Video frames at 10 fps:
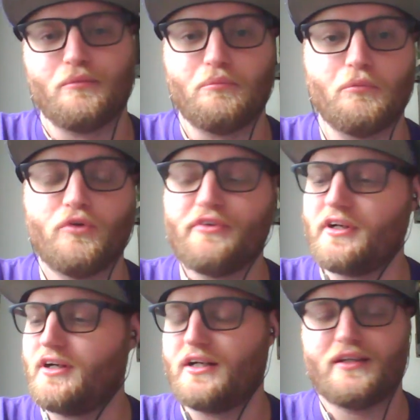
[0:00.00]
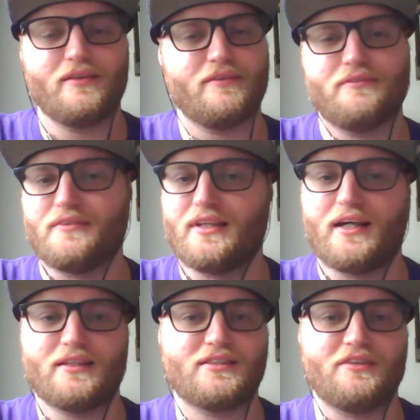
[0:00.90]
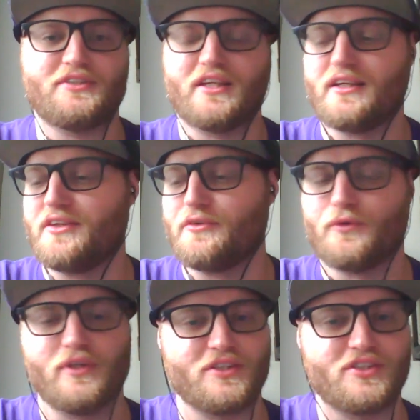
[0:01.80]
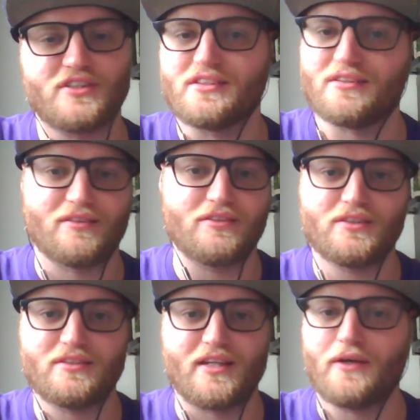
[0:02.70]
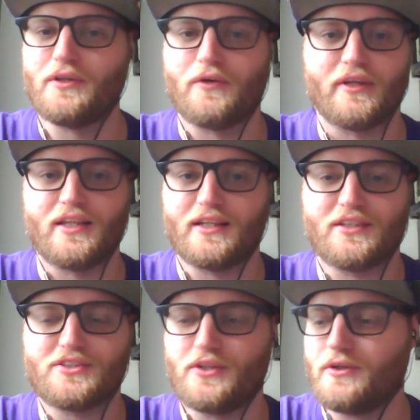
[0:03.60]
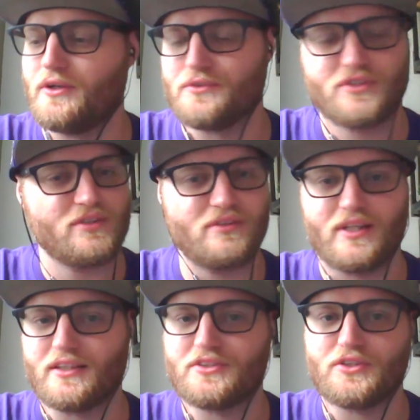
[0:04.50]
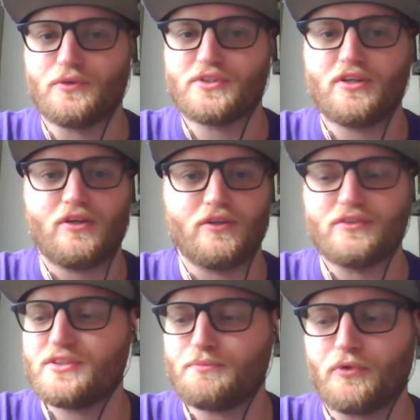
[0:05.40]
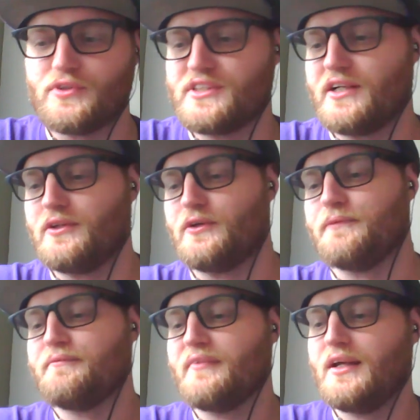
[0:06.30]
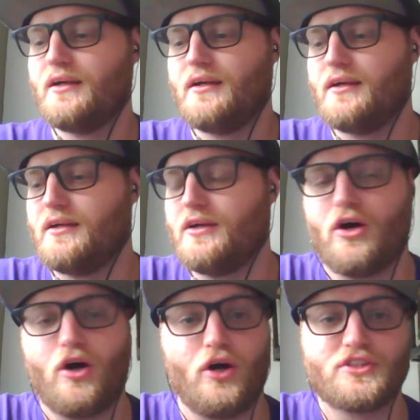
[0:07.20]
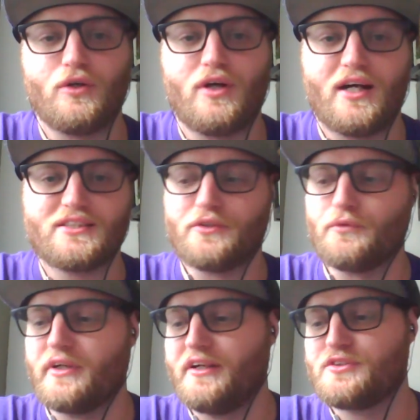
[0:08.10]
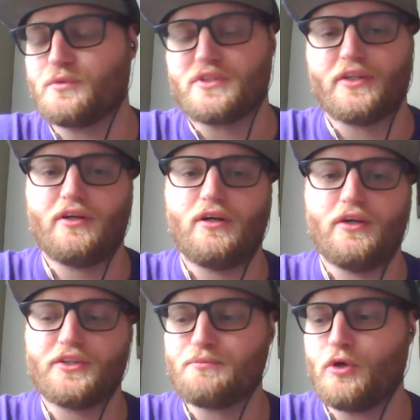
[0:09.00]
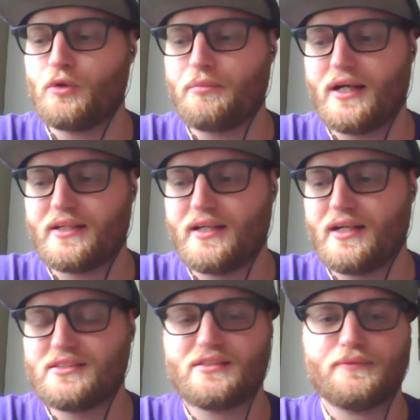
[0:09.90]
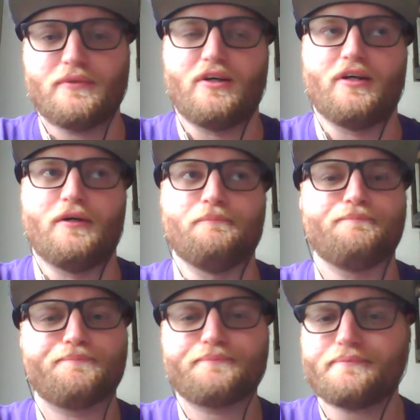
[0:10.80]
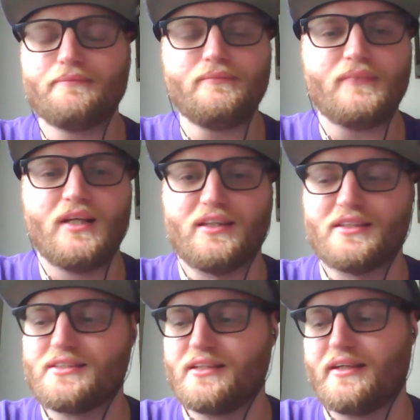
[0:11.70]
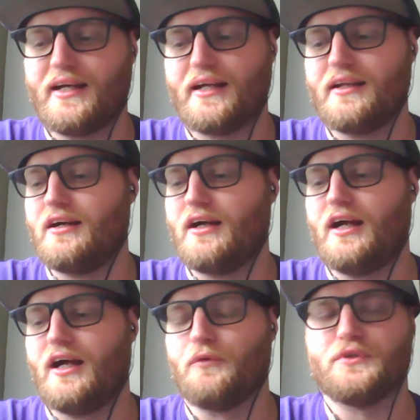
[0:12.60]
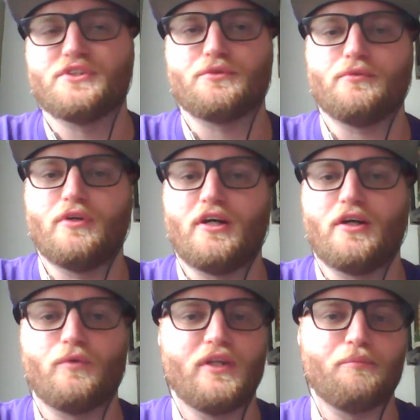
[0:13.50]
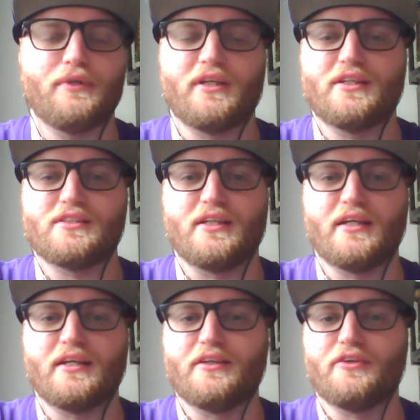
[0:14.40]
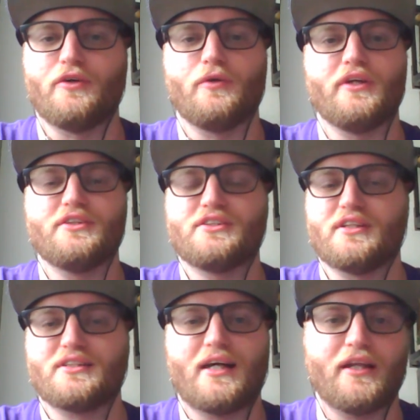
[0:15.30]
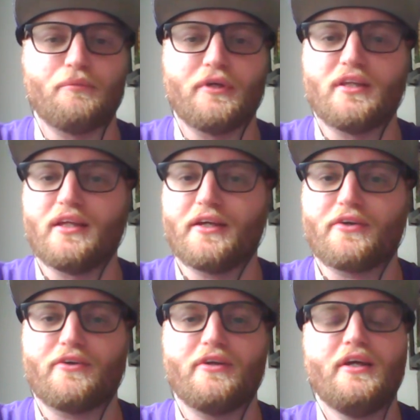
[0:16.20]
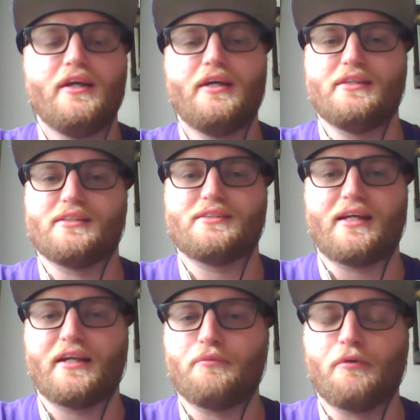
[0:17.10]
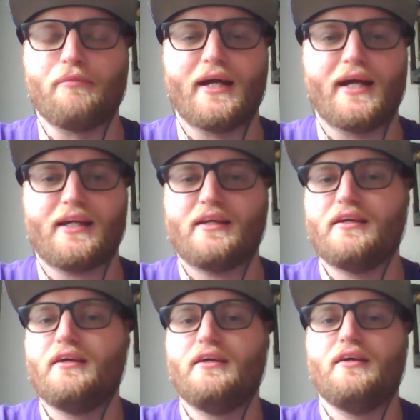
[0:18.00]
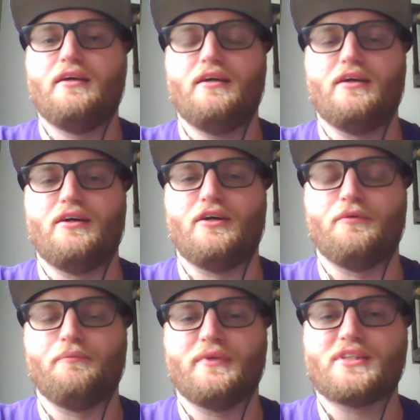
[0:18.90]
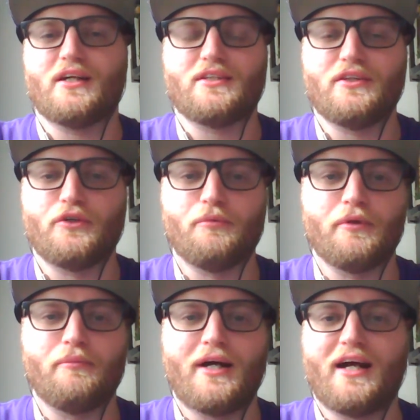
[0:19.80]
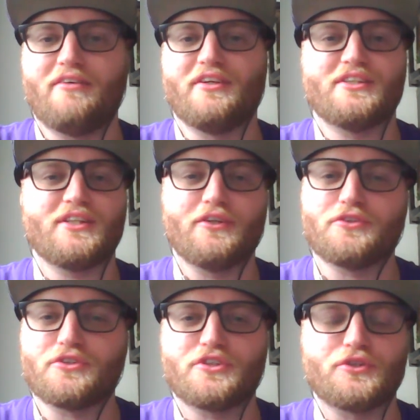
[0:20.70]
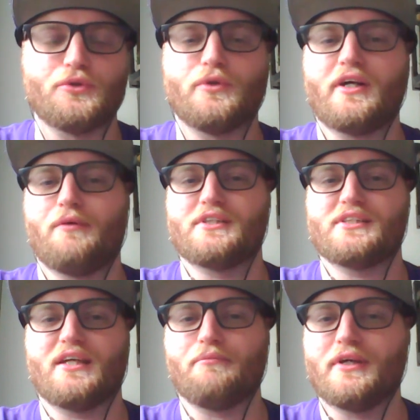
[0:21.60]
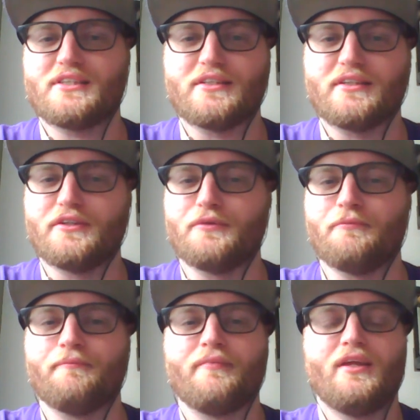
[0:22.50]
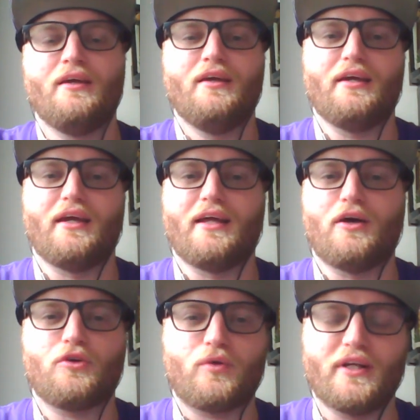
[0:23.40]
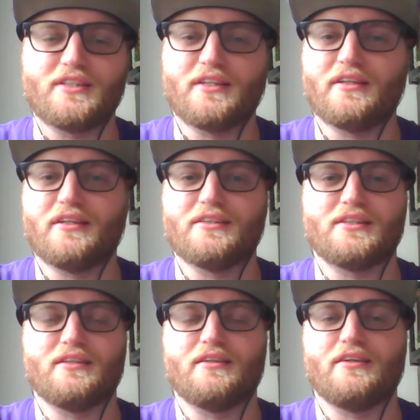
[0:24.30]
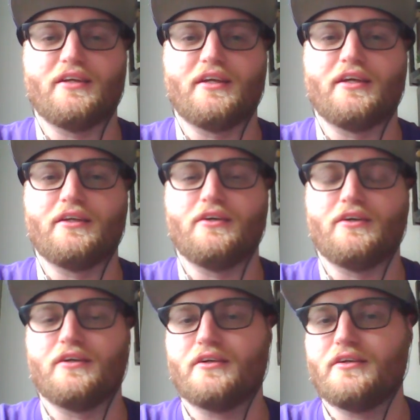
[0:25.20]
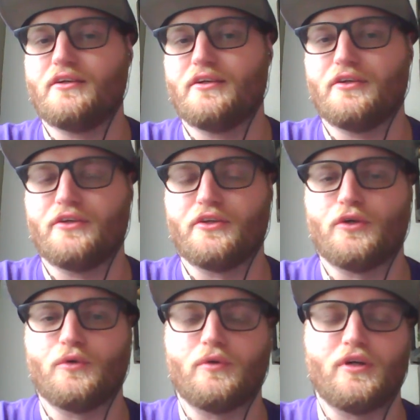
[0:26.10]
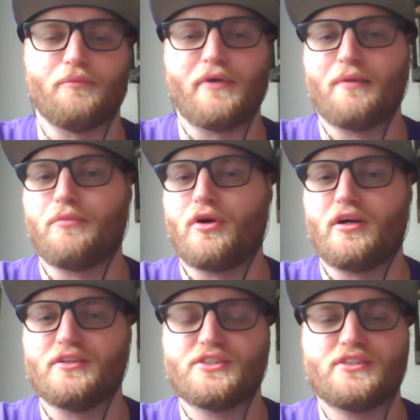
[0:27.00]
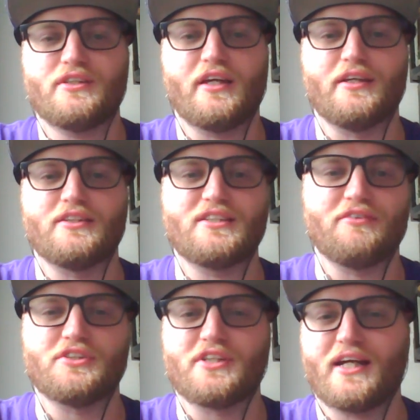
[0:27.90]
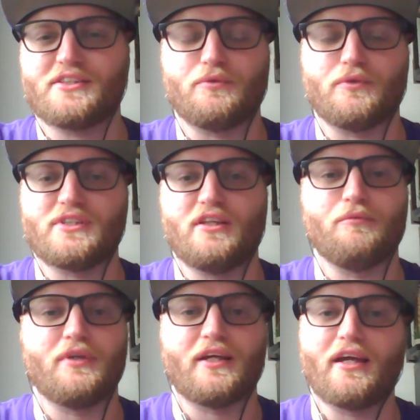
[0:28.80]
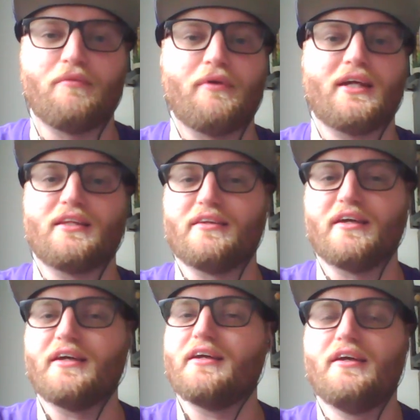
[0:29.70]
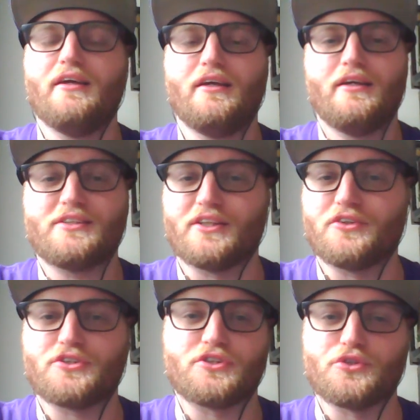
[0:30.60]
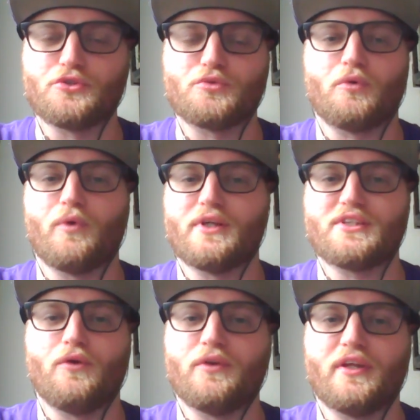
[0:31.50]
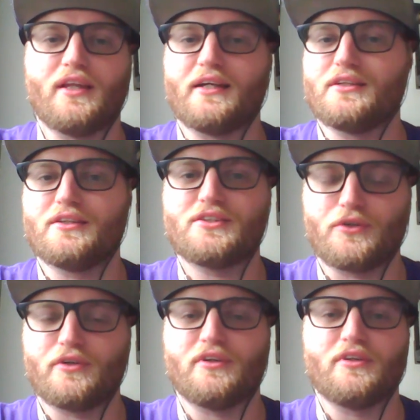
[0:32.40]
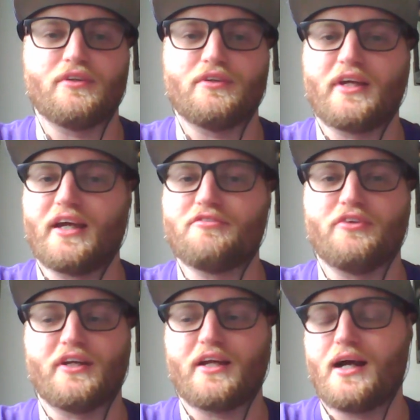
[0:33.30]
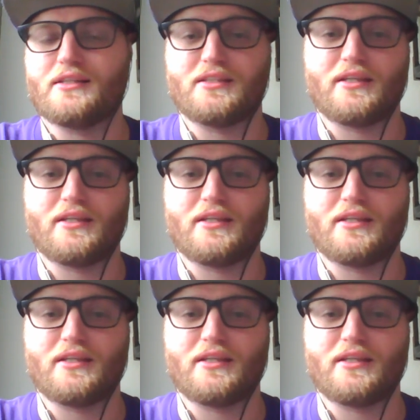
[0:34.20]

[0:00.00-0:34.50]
Moving on, a lot of stuff to hit through. Let's just download it like the show goes, like the show is called, Sports Download. Also, Austin Reaves was on the All the Smoke podcast. I listened to that. I was really pleased that, he's excited to be a Laker. He's excited to be back. He talked a little bit about having a signature shoe and how that meant to him and how crazy it is. And Matt Barnes and Steven Jackson were telling him, like, yeah, back in the day, signature shoes went to only like a certain handful of guys.